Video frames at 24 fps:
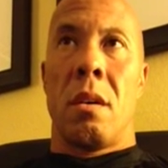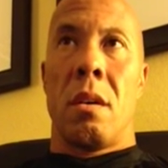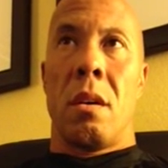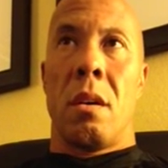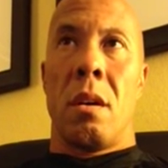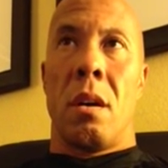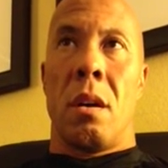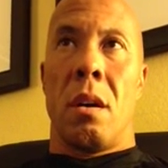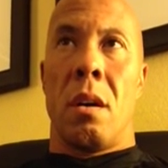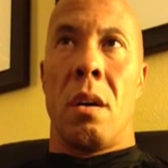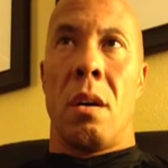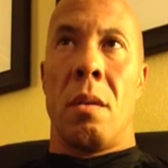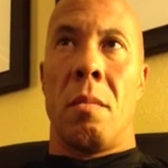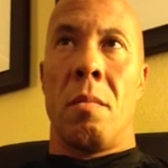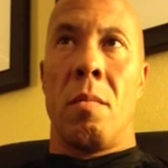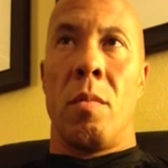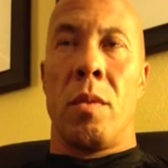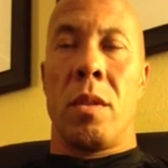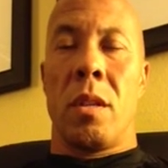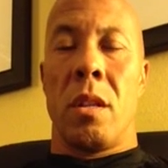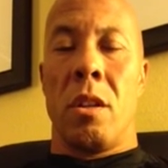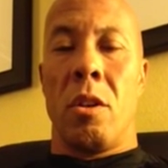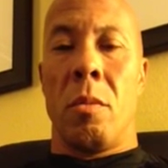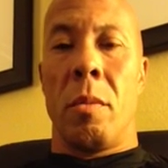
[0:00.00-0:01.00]

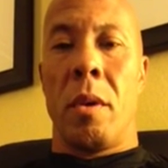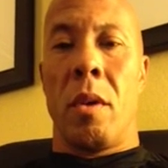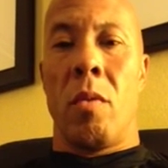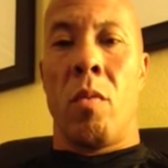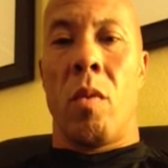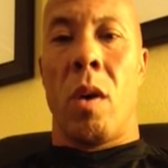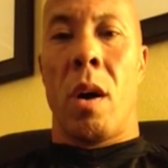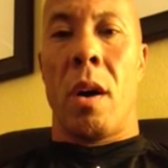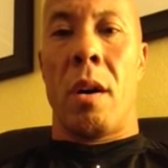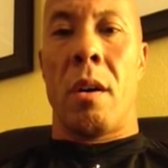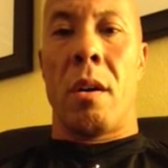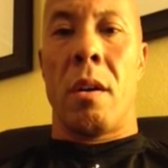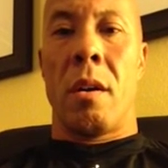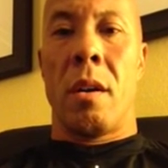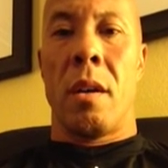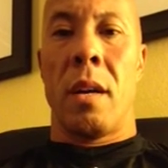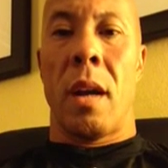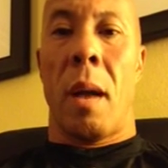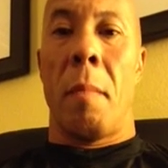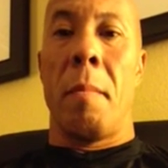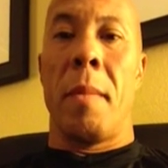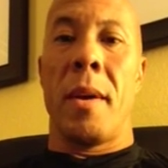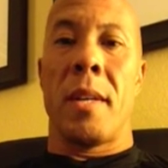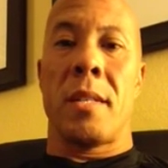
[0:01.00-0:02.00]
with a little bit of water, and
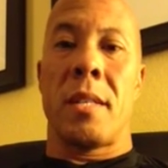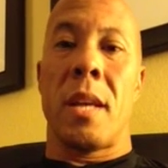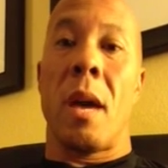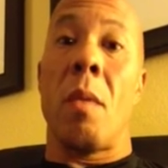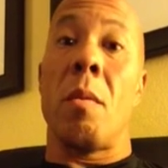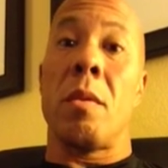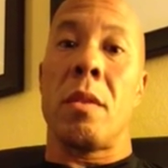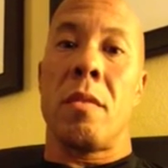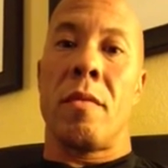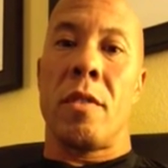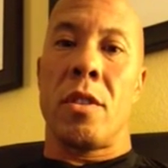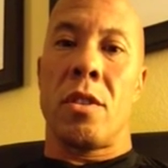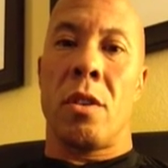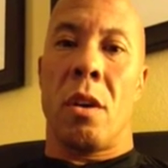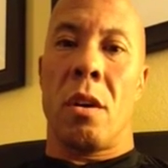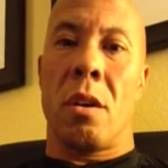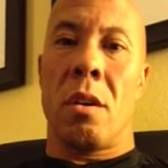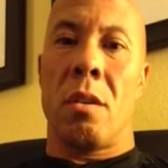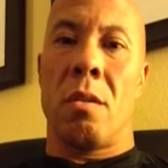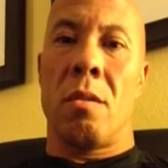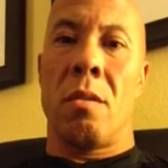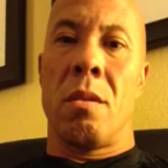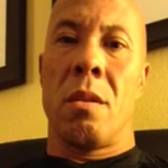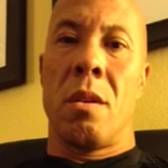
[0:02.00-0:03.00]
I mix that with the
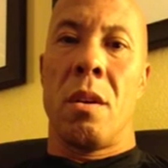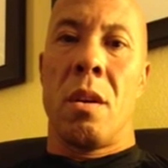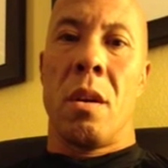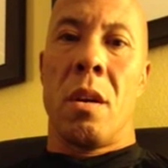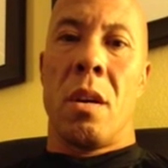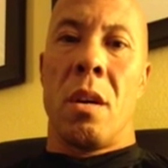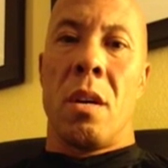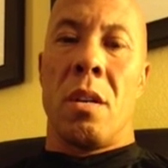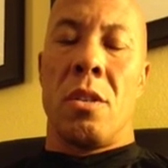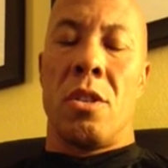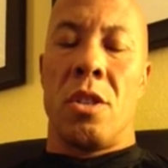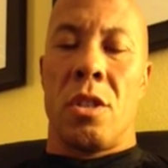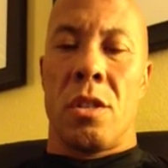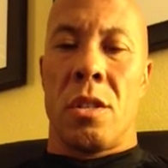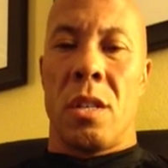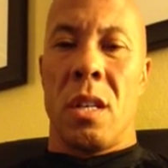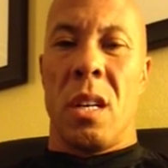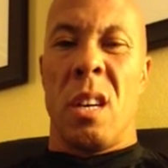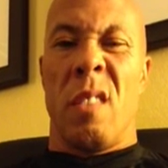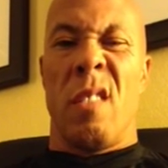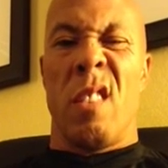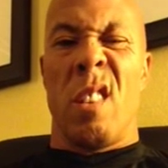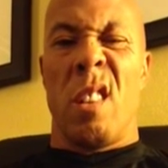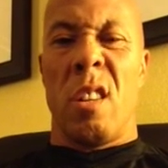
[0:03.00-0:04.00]
Vitargo just to
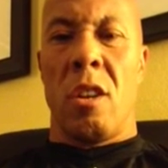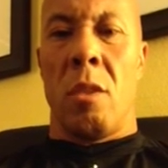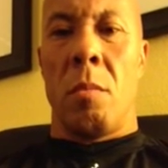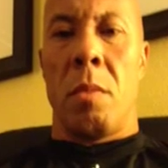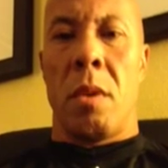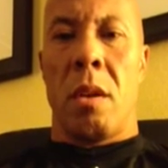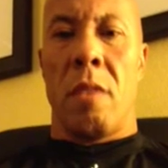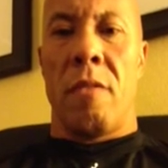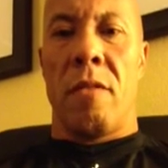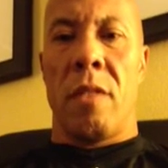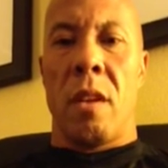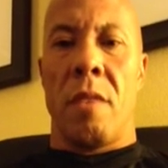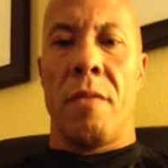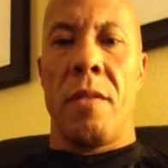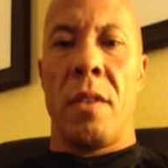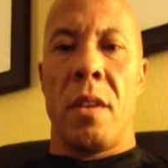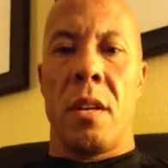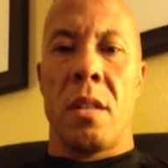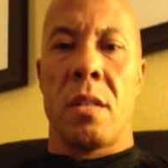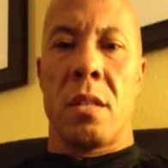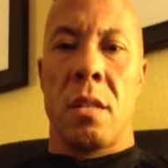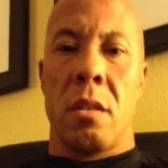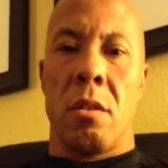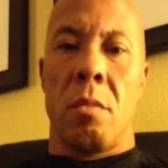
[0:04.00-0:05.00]
give it a little bit of
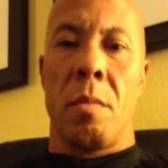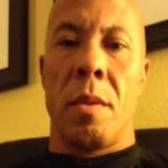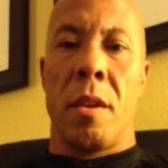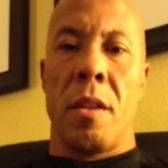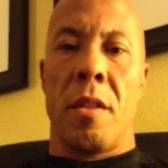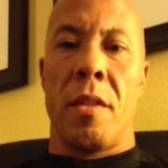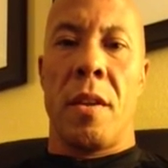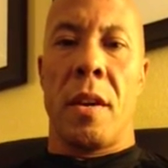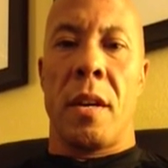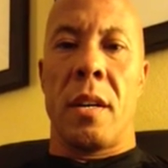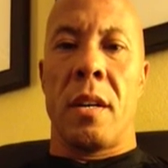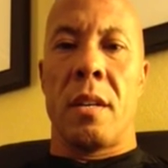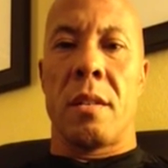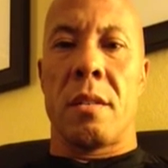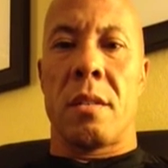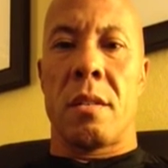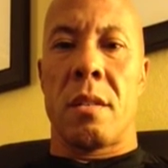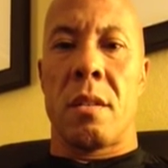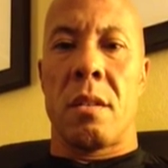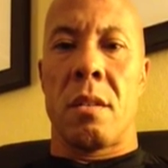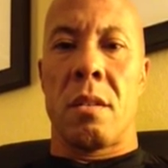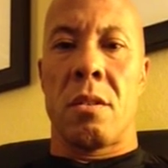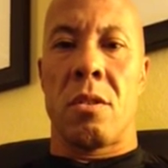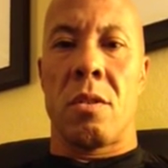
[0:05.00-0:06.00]
fluffiness, a little bit of thickness,
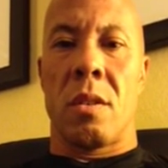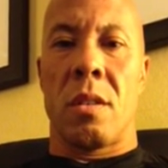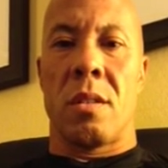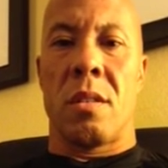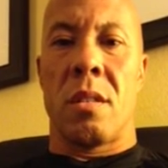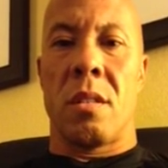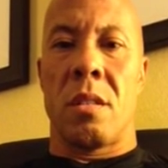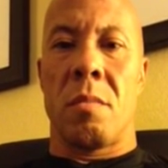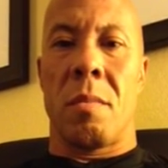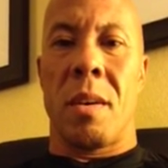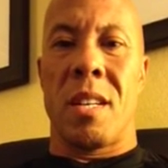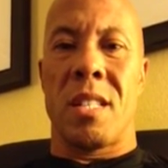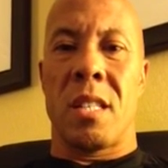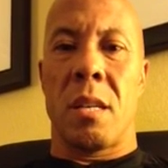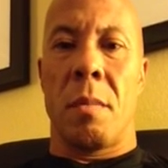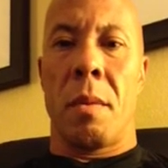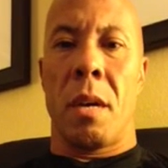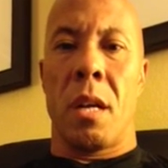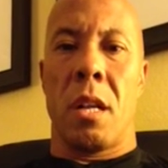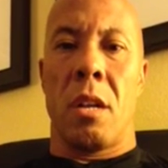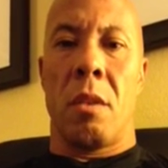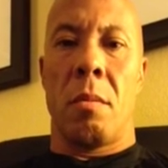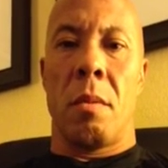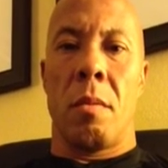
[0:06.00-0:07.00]
so it sits in my
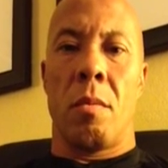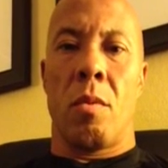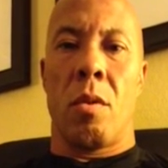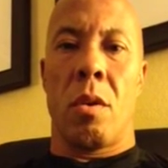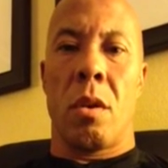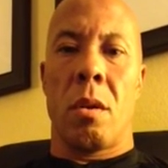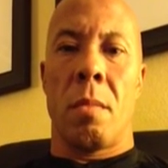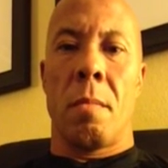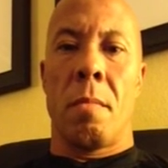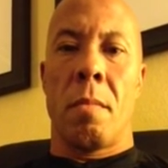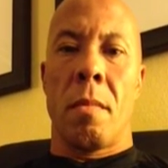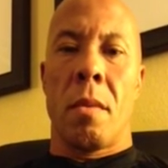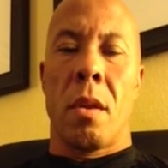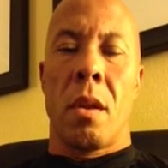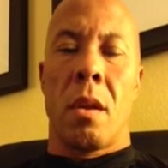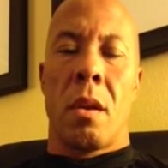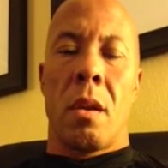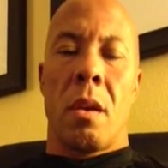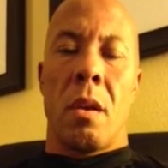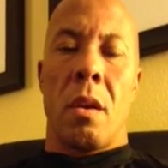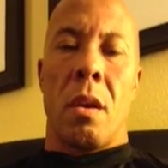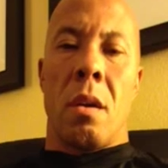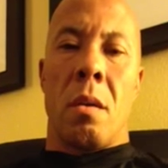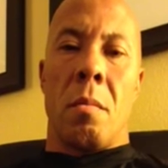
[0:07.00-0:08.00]
stomach a little bit more.
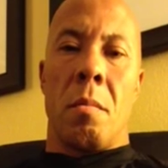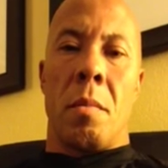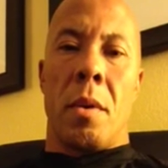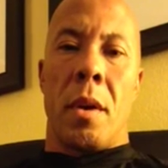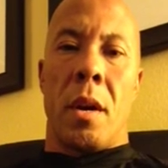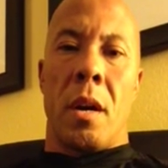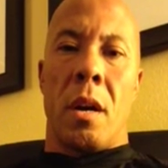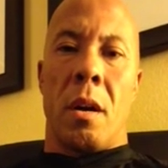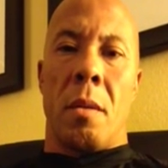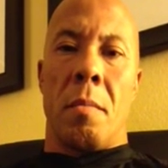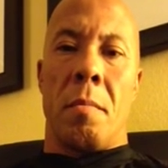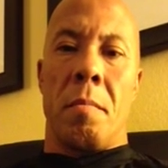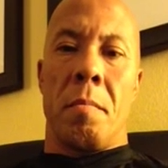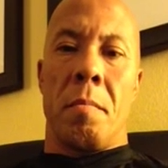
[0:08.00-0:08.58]
But